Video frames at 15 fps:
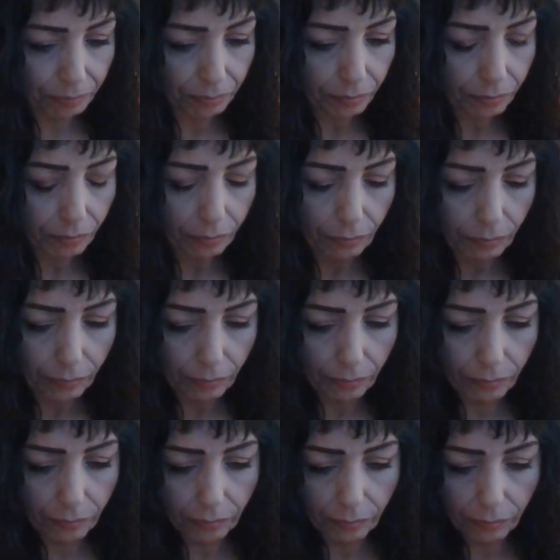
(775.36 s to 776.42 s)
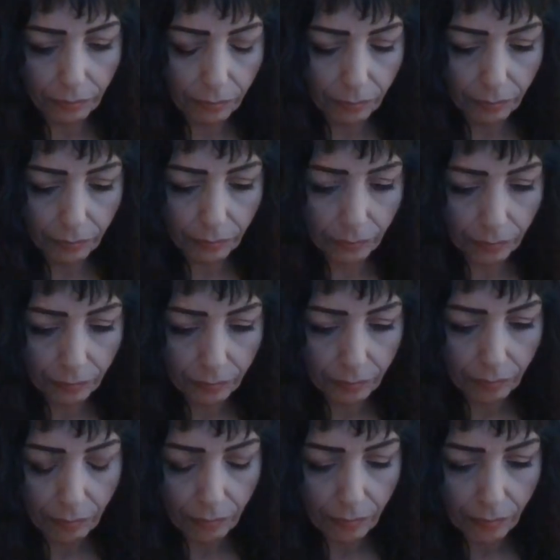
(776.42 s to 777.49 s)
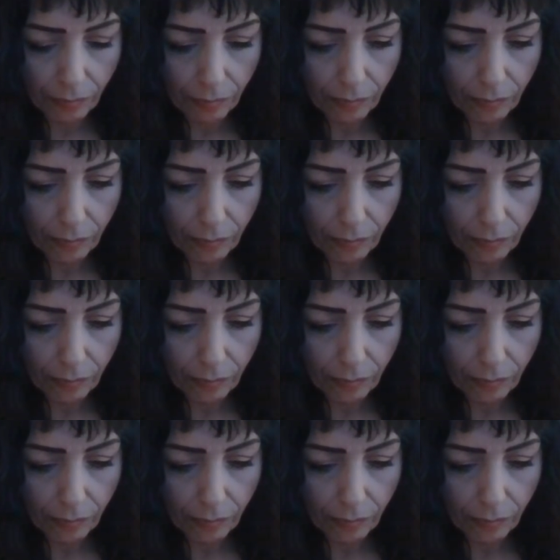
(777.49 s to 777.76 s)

[no speech]